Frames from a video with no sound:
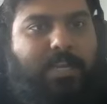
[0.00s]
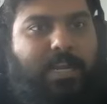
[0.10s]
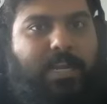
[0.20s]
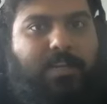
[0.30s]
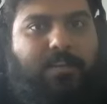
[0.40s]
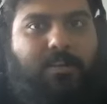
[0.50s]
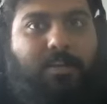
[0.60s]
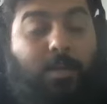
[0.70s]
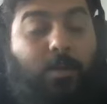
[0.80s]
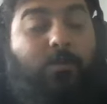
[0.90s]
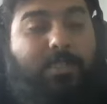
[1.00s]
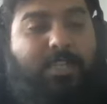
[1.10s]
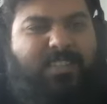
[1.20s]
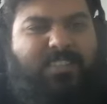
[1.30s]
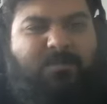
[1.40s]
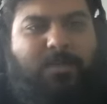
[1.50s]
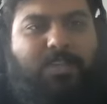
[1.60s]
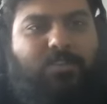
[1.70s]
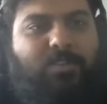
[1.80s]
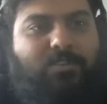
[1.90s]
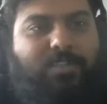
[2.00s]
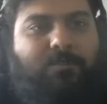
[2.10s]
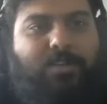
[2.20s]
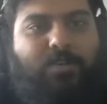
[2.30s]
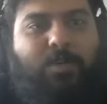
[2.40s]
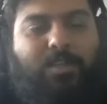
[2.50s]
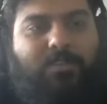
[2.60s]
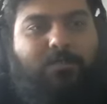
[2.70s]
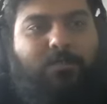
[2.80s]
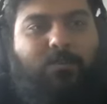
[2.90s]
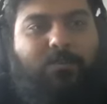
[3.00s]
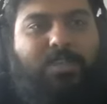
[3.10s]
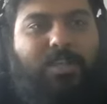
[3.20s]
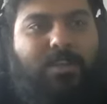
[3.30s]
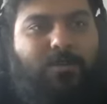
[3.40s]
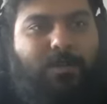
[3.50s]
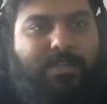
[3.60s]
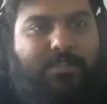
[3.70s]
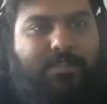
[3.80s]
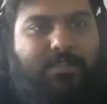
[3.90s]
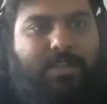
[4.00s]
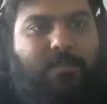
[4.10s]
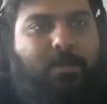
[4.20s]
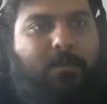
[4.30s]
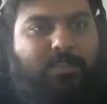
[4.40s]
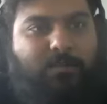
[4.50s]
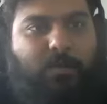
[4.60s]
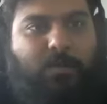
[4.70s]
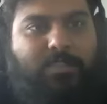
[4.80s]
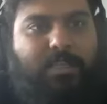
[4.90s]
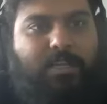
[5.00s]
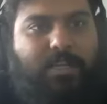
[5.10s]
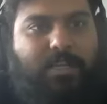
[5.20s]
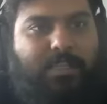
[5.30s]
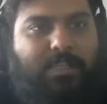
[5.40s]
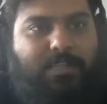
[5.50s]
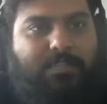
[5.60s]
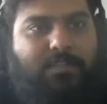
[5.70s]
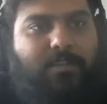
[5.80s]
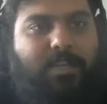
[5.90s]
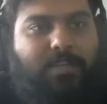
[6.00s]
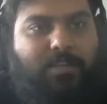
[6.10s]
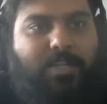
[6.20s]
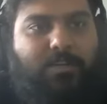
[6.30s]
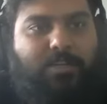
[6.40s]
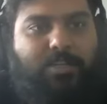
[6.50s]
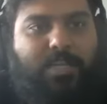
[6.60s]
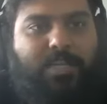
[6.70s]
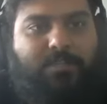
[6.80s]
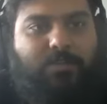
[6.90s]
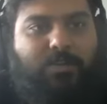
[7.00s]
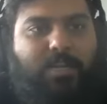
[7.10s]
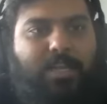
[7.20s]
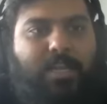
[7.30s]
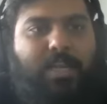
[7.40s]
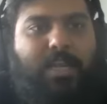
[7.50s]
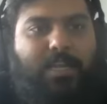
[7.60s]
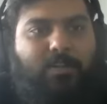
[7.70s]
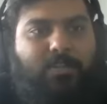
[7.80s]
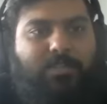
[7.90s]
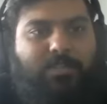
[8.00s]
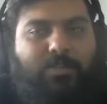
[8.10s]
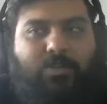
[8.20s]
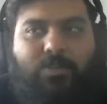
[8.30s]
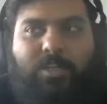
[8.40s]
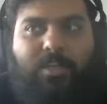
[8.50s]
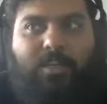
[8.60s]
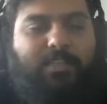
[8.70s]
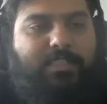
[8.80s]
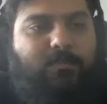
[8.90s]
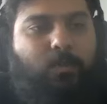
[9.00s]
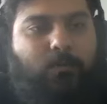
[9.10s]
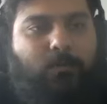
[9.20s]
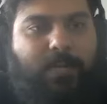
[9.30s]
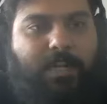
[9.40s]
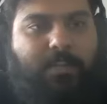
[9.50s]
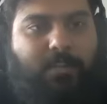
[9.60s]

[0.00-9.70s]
And along with that, just be sure to submit two other proofs. One is a Empower sponsor letter. I think there's a link to that on your dashboard. And also there's a proof of ID.